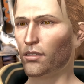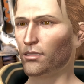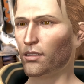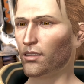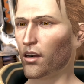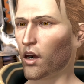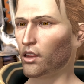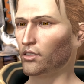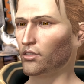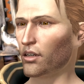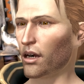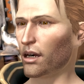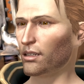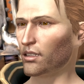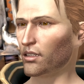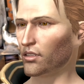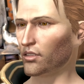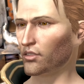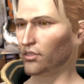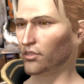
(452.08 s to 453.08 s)
It's all
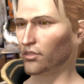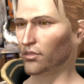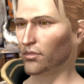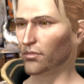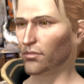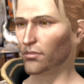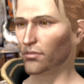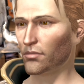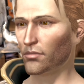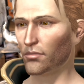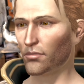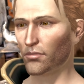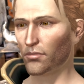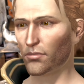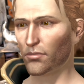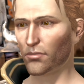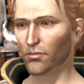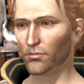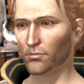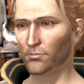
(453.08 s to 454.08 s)
right here.
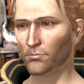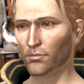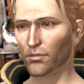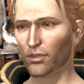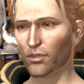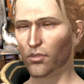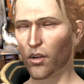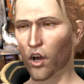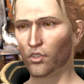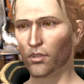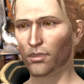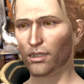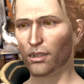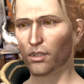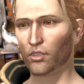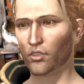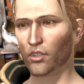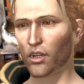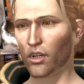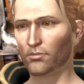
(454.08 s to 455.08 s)
But you don't
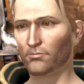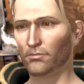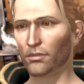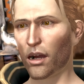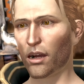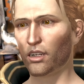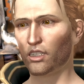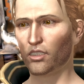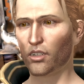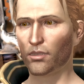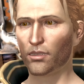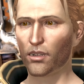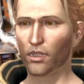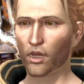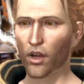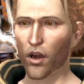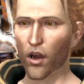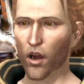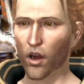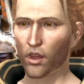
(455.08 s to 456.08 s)
see one page
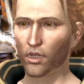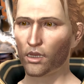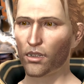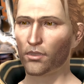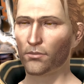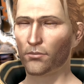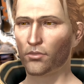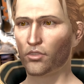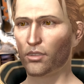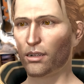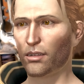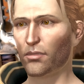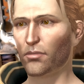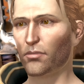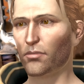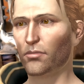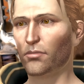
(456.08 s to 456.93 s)
until Karl is free.